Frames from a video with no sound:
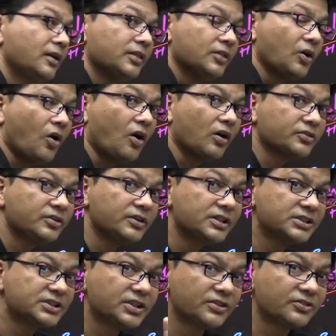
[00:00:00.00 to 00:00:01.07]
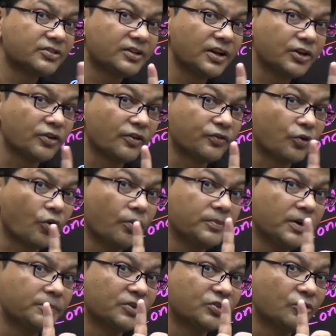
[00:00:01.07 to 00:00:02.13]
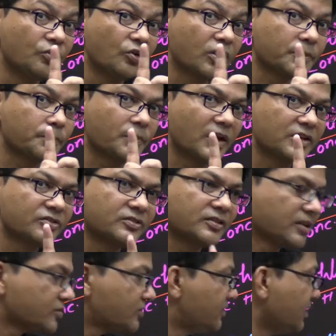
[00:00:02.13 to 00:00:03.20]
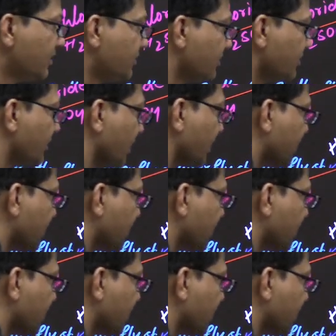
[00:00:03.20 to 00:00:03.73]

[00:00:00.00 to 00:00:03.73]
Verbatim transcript: the oxidation state of chromium is not +6. This is the